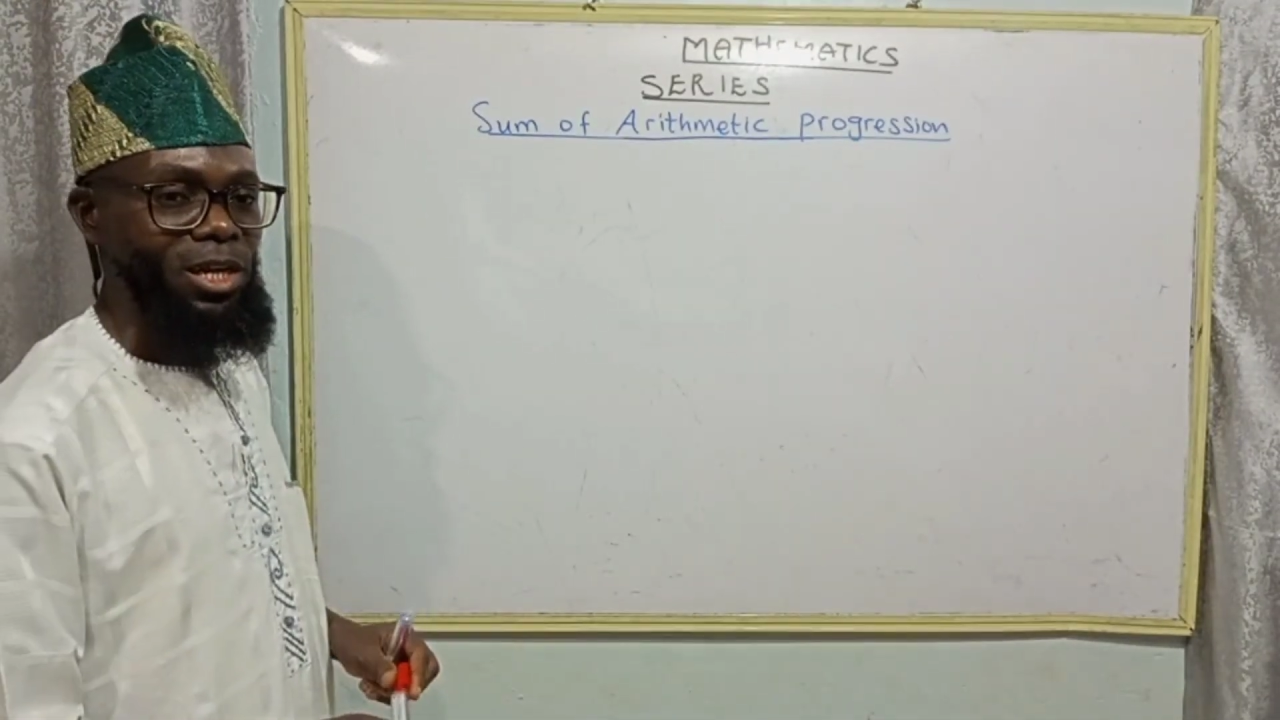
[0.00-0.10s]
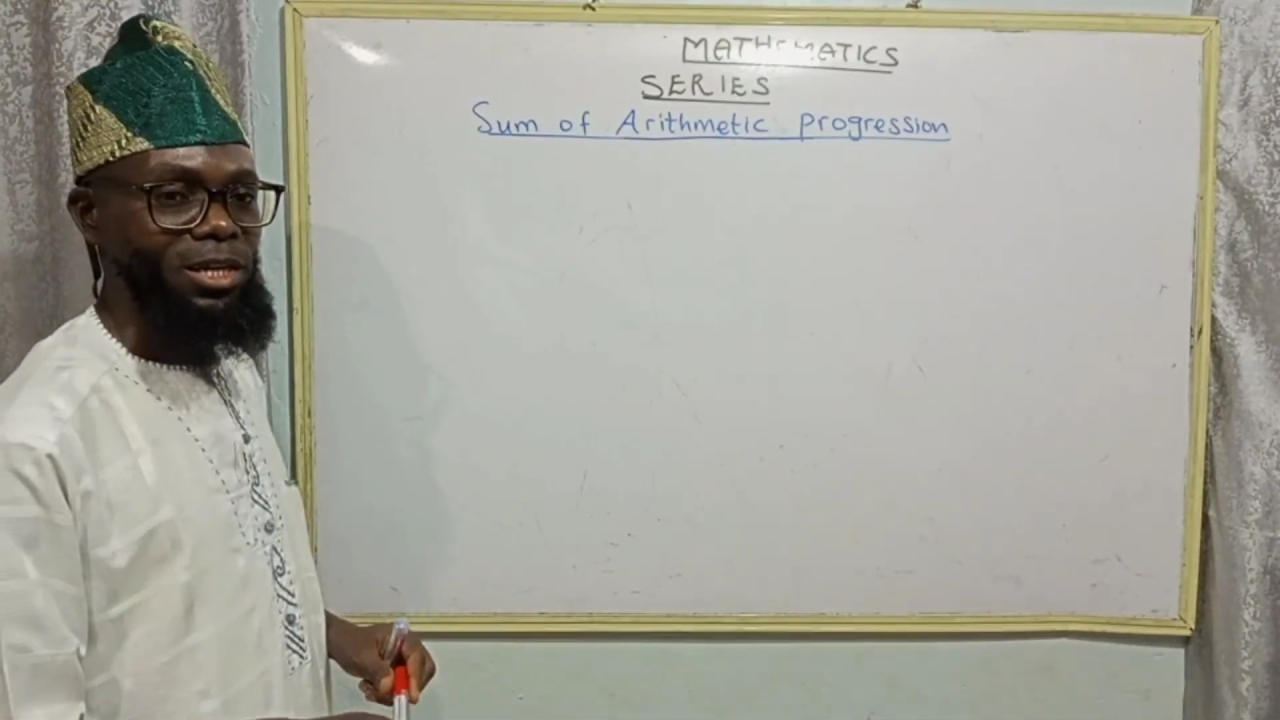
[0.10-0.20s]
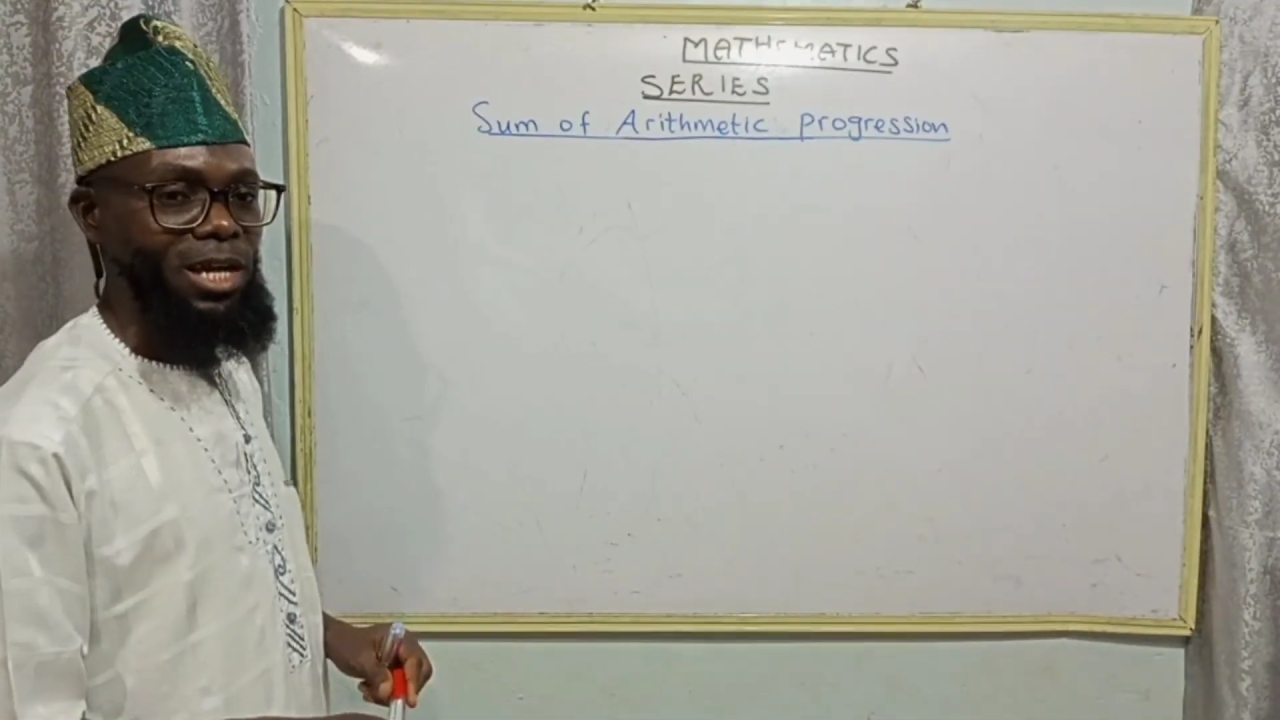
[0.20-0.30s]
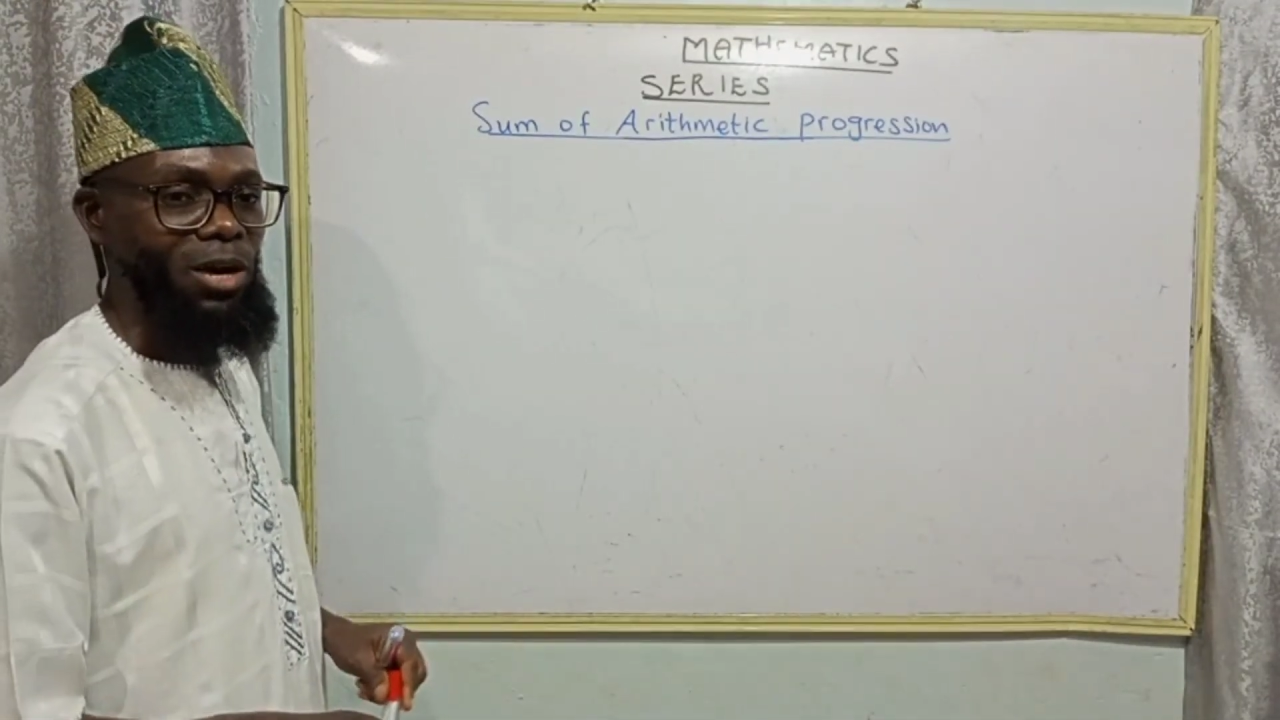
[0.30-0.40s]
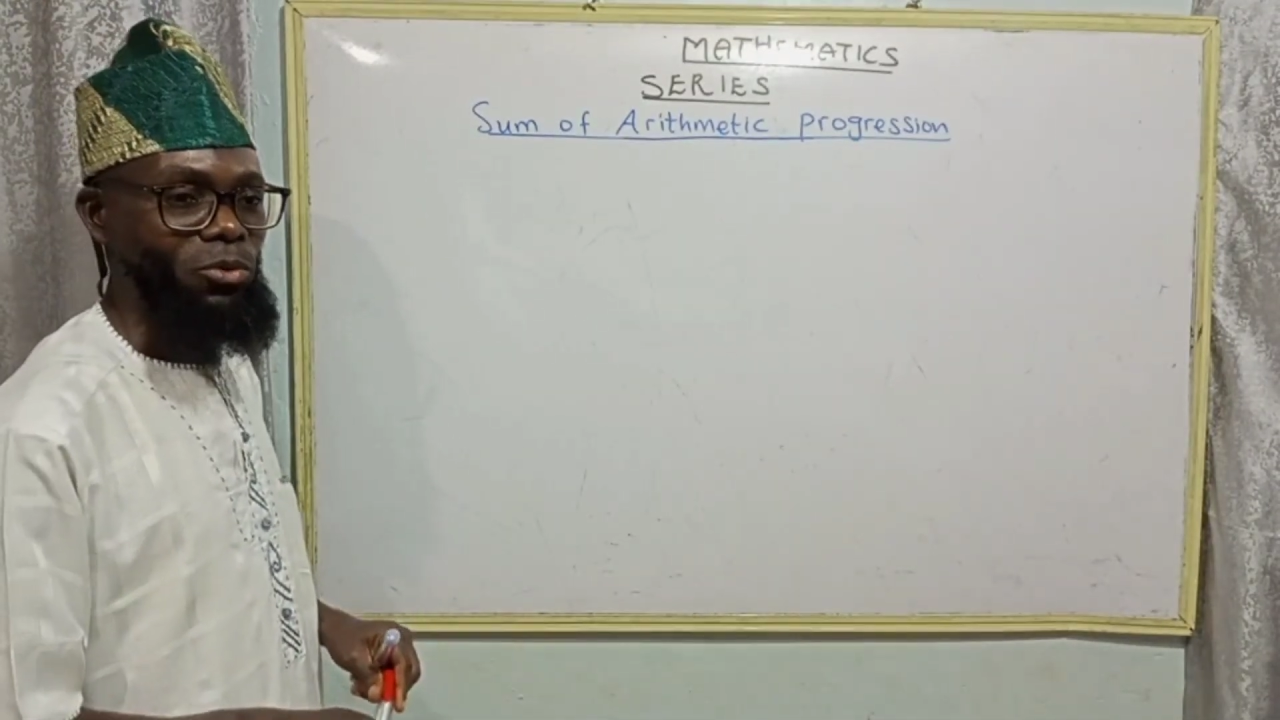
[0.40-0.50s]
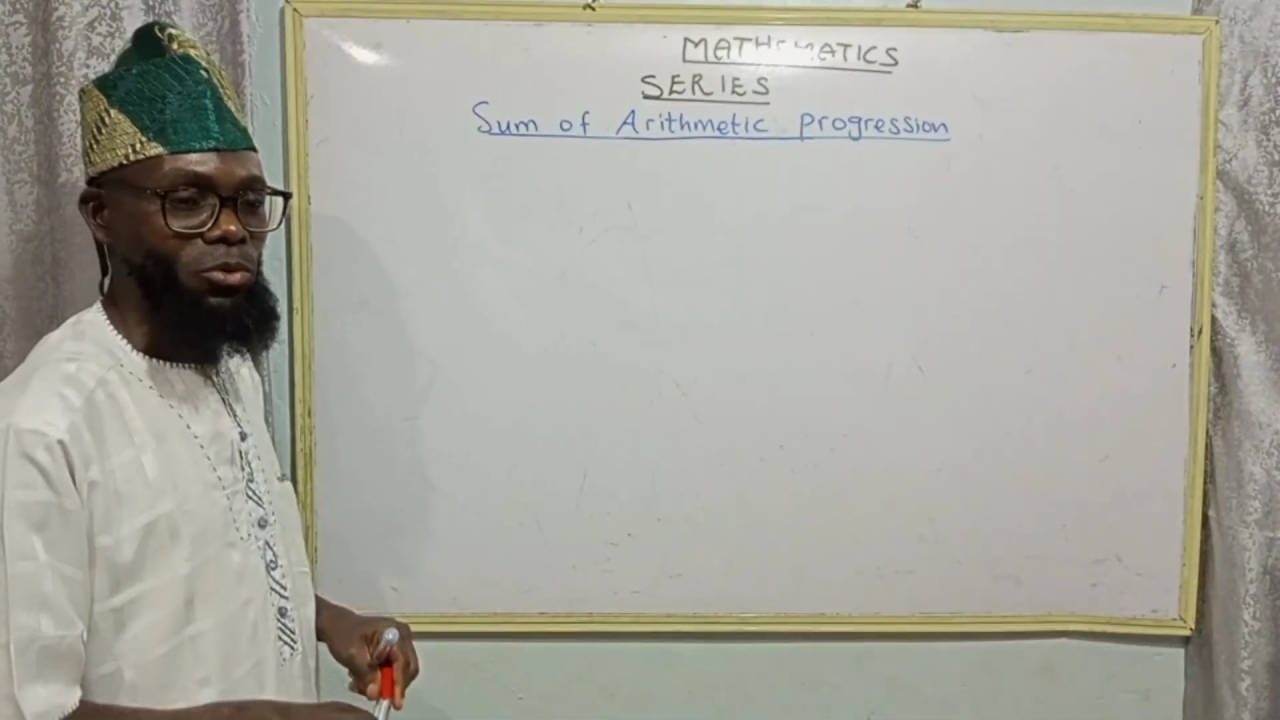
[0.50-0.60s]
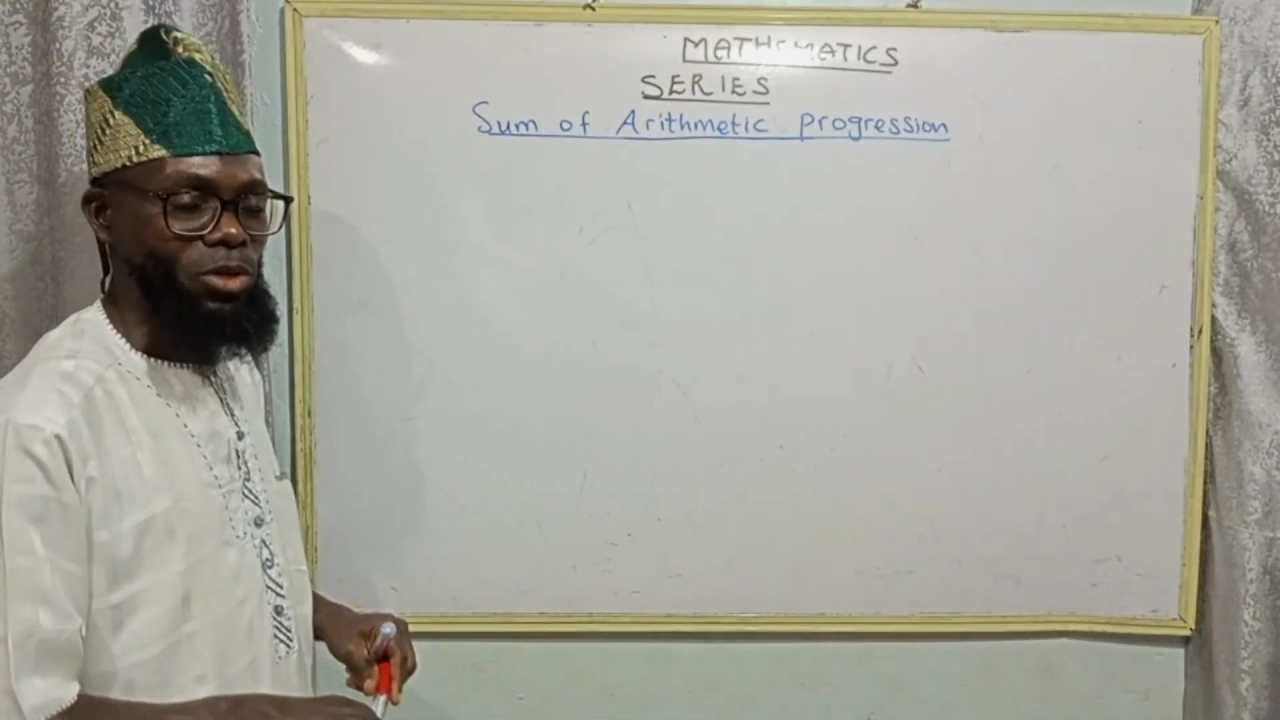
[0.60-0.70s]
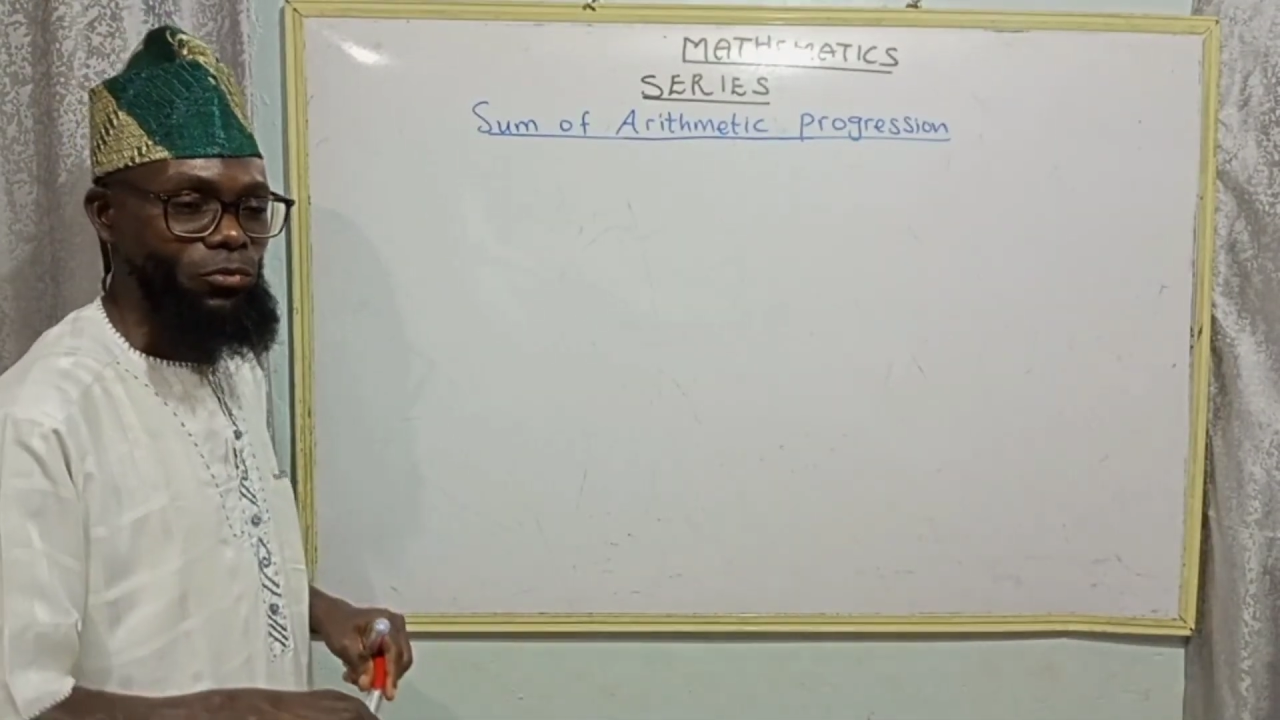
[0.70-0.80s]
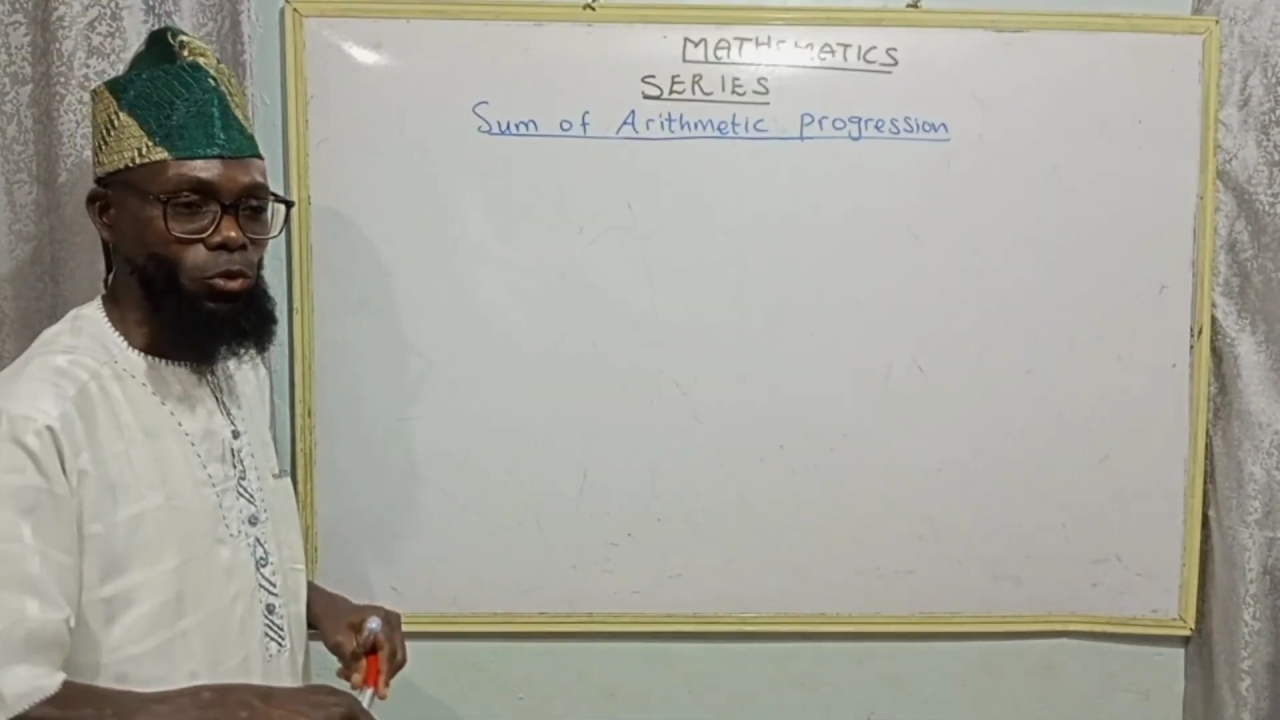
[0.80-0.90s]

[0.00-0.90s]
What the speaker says: Now, if you